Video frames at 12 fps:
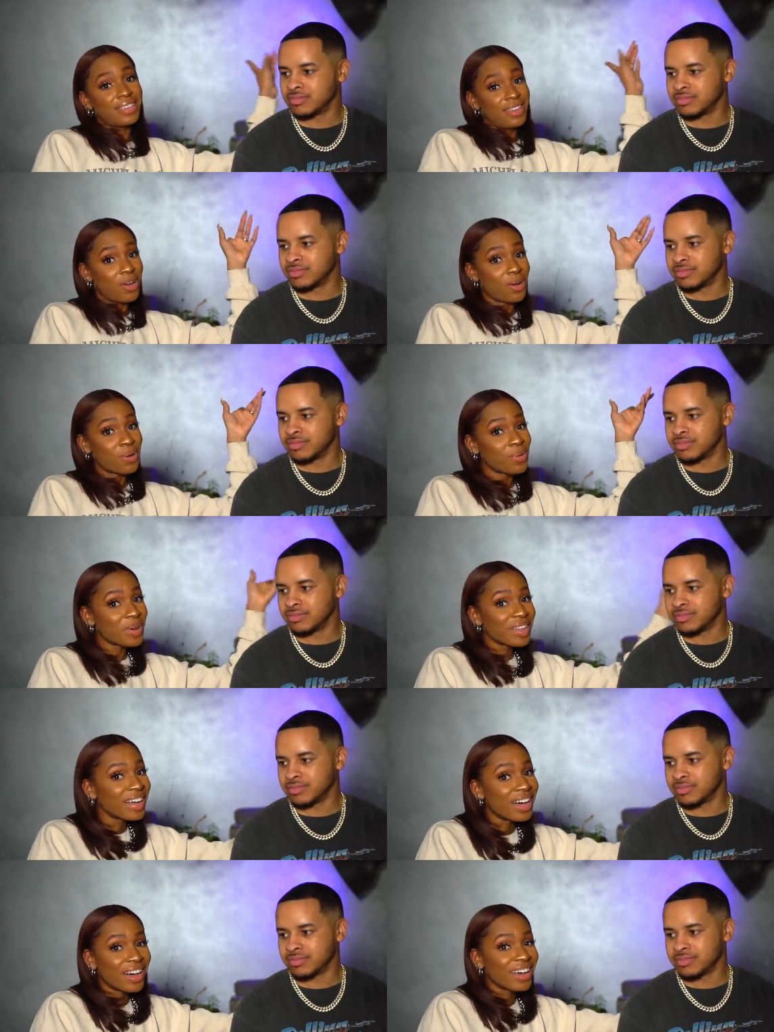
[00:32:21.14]
Speaker 1: you know,
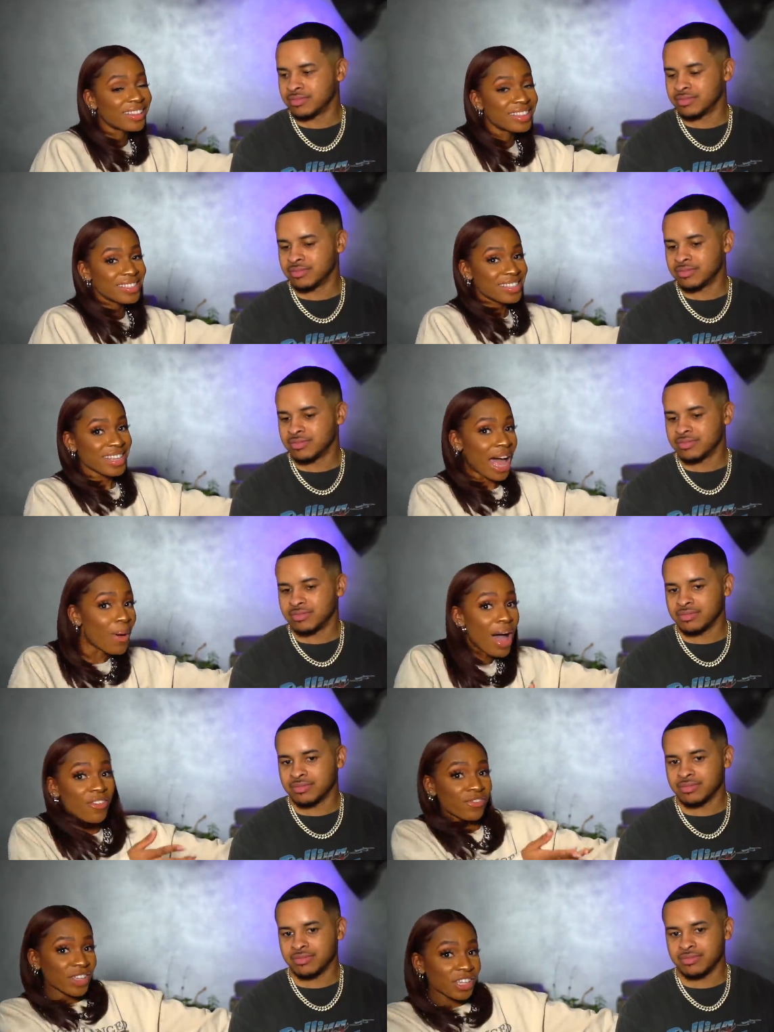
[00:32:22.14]
uh, this is how
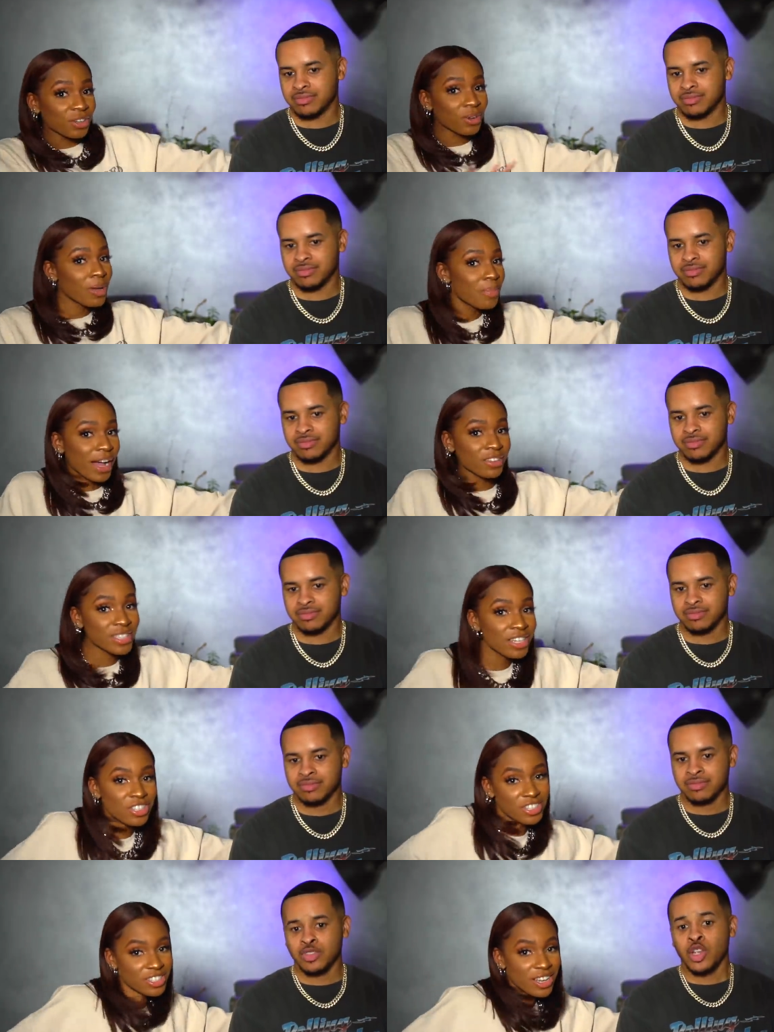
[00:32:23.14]
I feel about
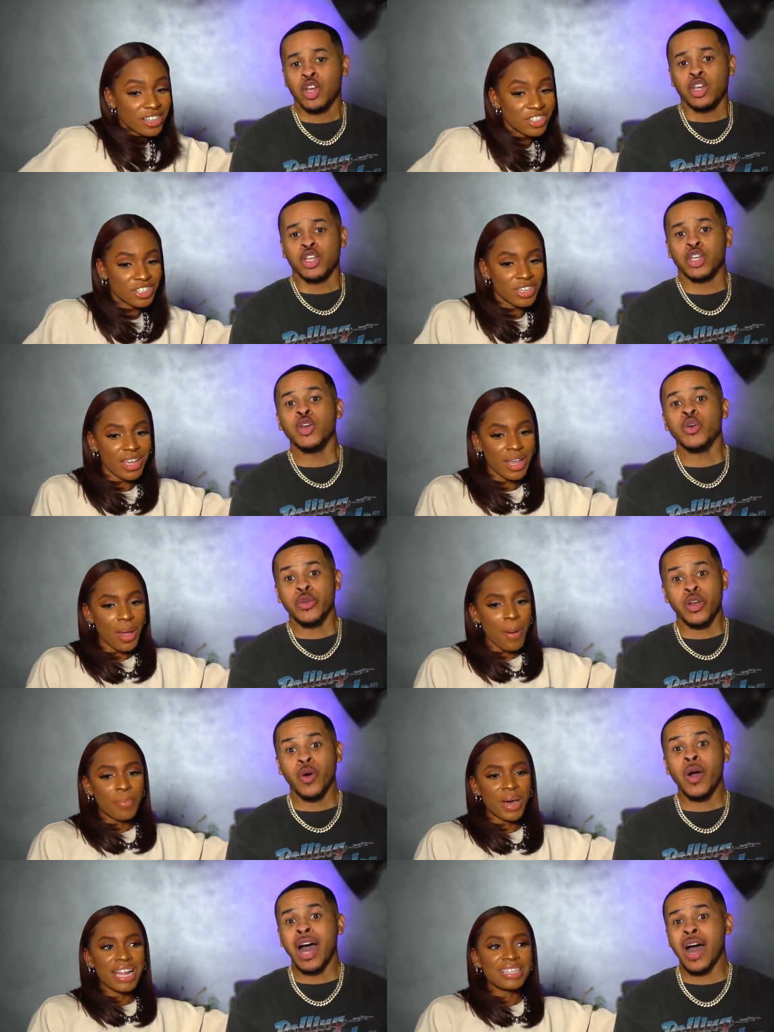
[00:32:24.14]
such and such. You
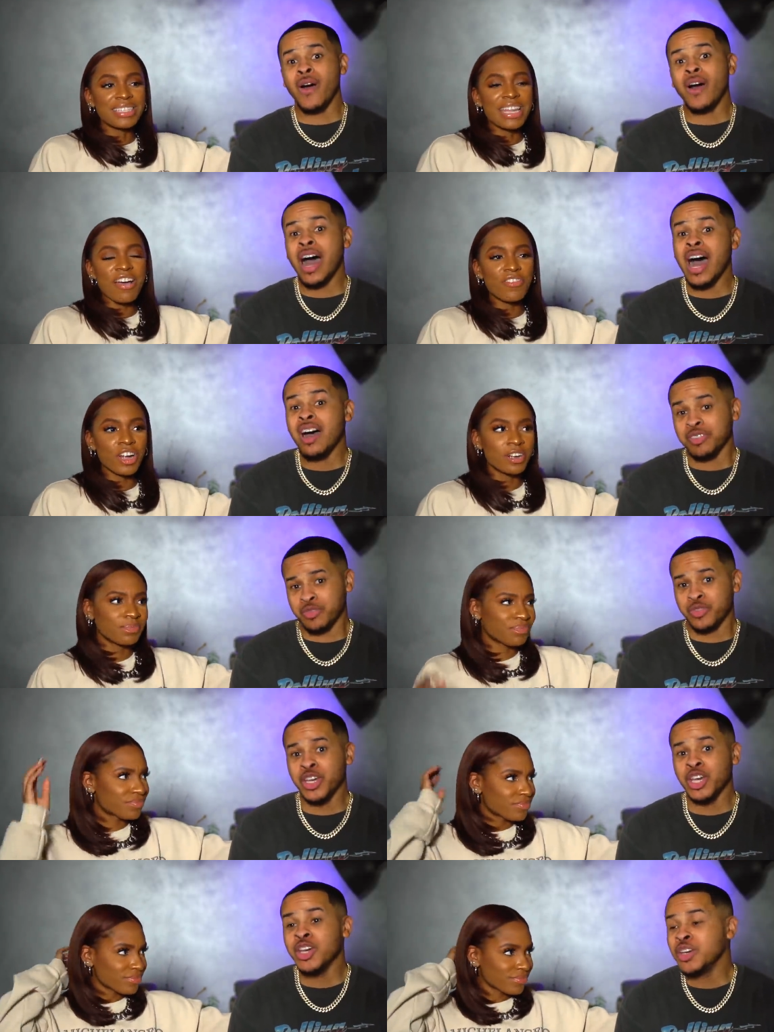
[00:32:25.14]
know but how it's never,
Speaker 2: I
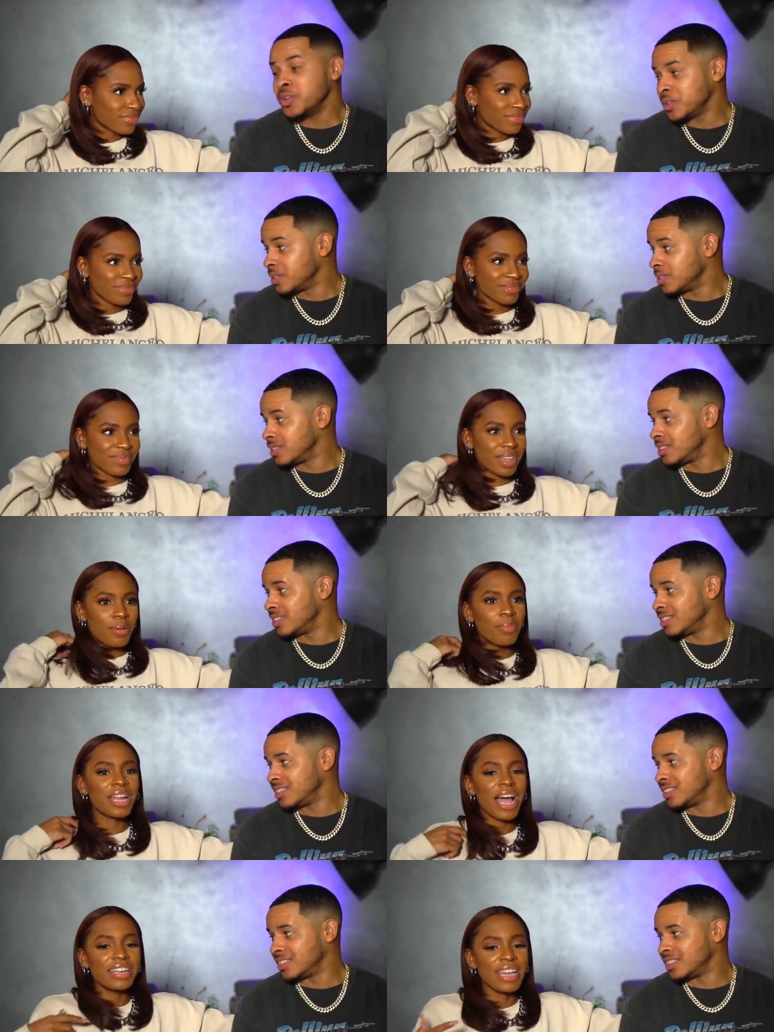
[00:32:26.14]
feel.
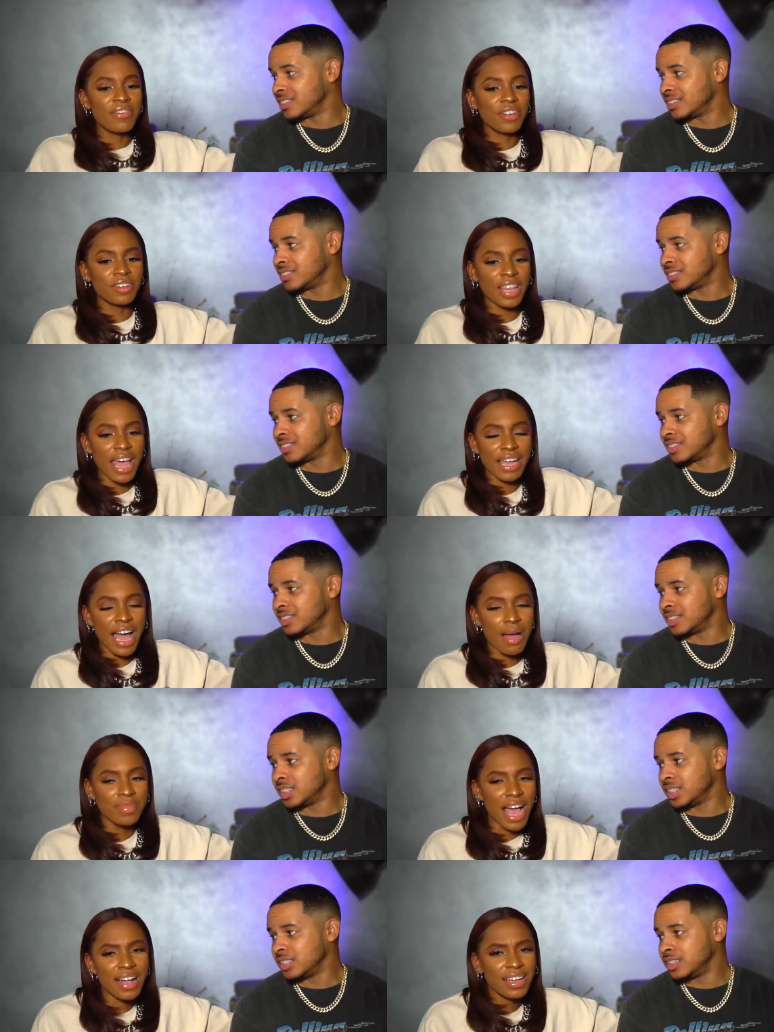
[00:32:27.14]
Speaker 1: But I never like
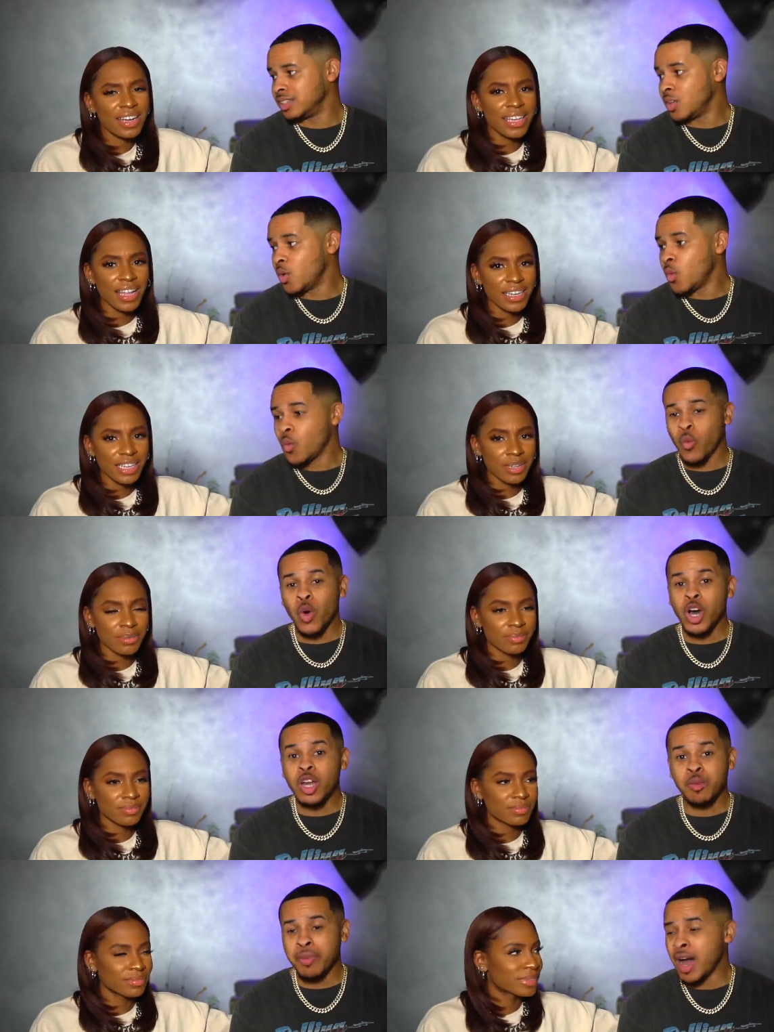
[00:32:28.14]
I'm not gonna yell at him.
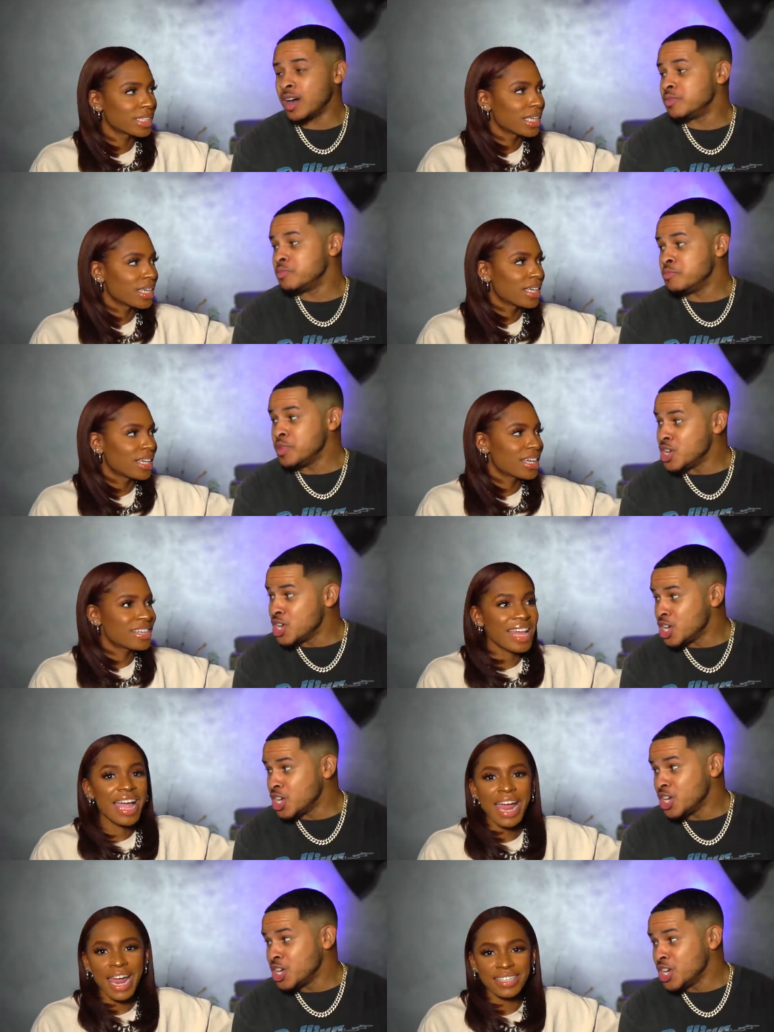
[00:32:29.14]
What
Speaker 2: about me?
Speaker 1: Because
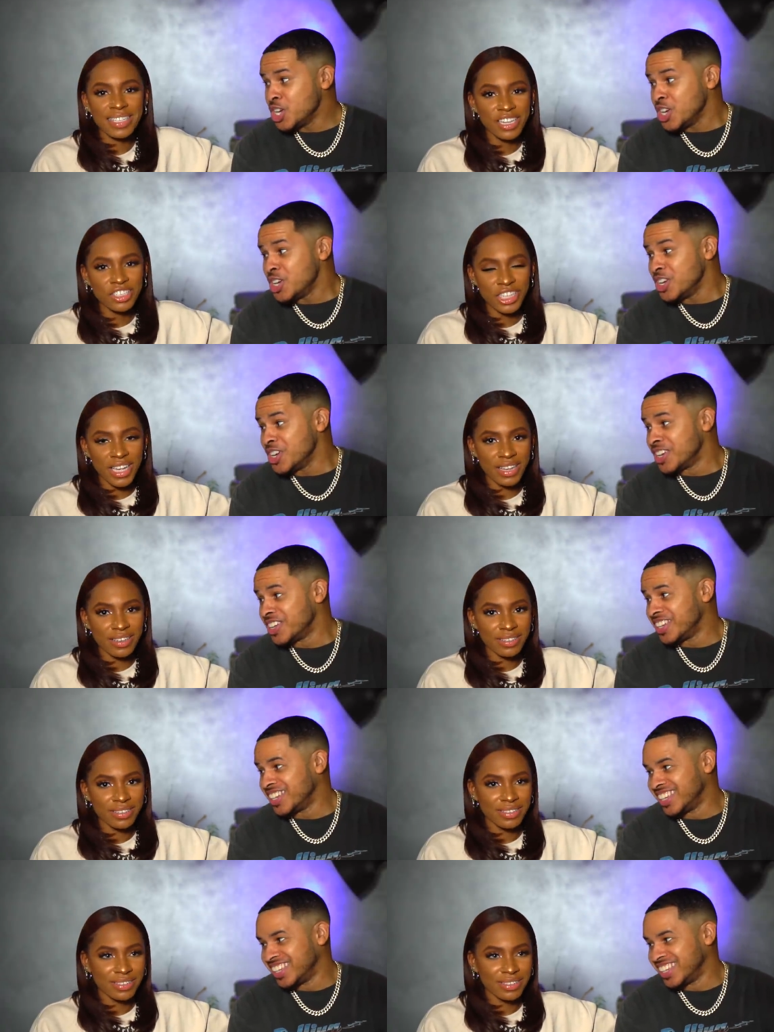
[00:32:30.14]
I hate tension.